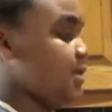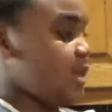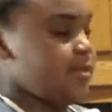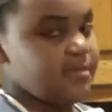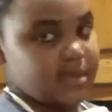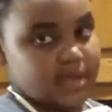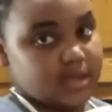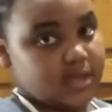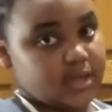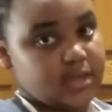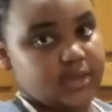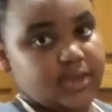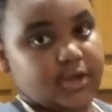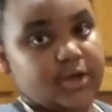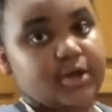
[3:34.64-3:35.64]
them
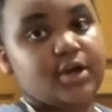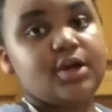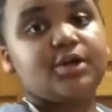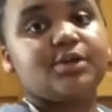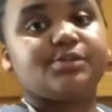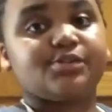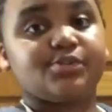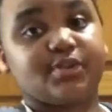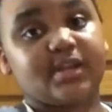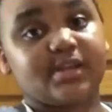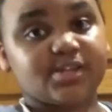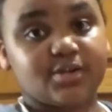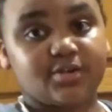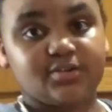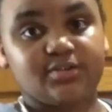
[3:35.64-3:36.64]
in there. So let's
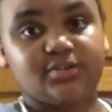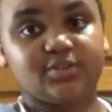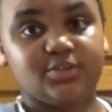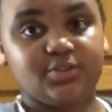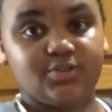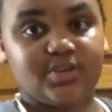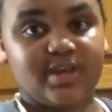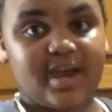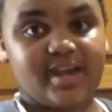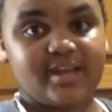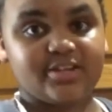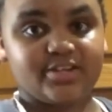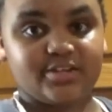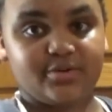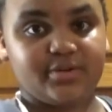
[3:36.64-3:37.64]
go do that and
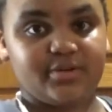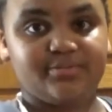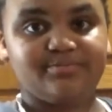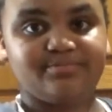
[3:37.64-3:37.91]
show you.